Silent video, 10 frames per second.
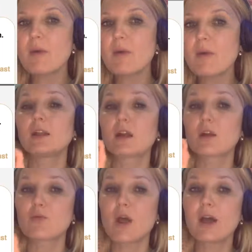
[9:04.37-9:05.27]
in a
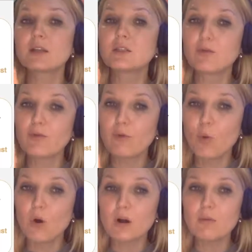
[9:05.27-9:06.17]
correct
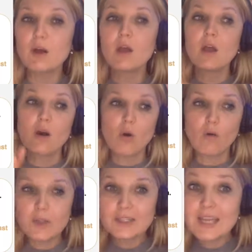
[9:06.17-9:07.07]
form
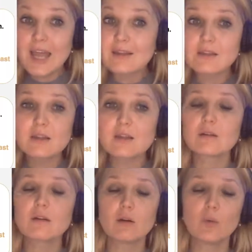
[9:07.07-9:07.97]
of the tense
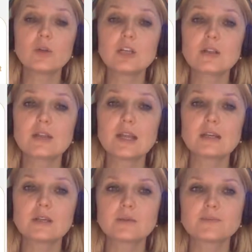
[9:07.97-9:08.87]
which is
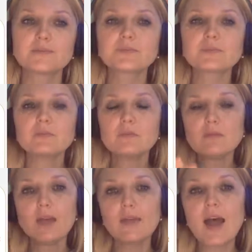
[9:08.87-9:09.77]
needed.
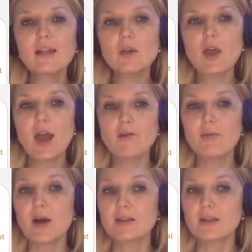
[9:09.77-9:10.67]
Then you have
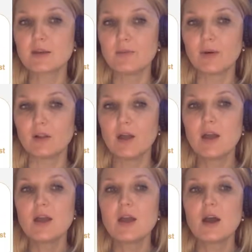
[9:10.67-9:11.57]
past
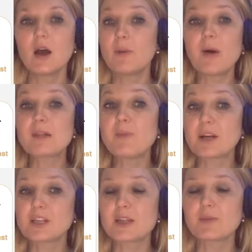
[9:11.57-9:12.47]

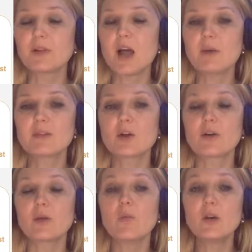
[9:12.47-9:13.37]
participle. I'm
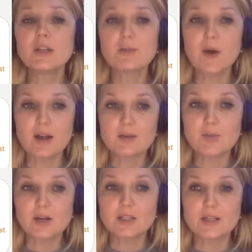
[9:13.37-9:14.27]
sorry. What is past
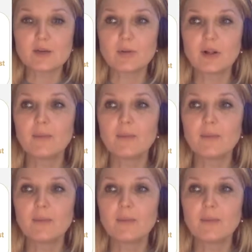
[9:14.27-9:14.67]
participle?